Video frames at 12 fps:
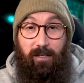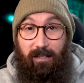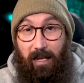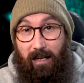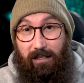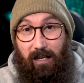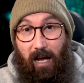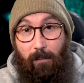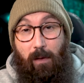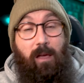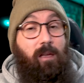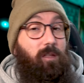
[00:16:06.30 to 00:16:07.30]
Standard
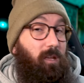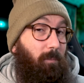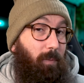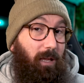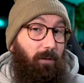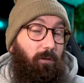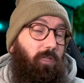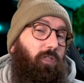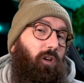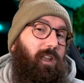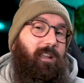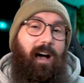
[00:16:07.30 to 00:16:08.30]
Time. You can pick it up for
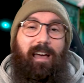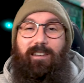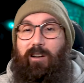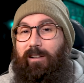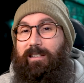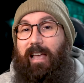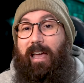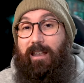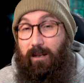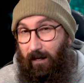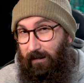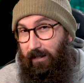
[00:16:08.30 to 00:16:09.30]

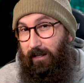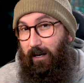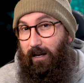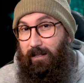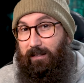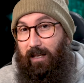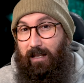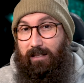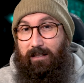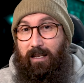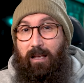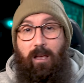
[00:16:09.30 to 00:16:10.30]

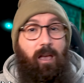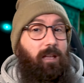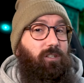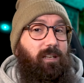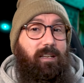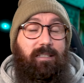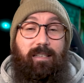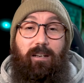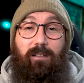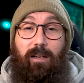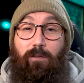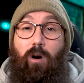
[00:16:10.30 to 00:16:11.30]
$39.99 and you need a
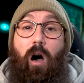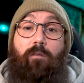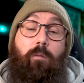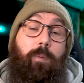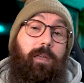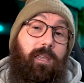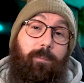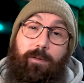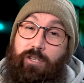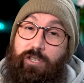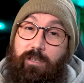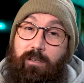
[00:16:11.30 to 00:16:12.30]
skill level of a beginner
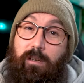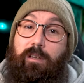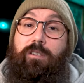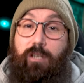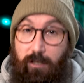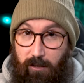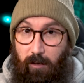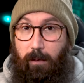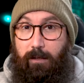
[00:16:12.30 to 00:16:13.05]
magician to do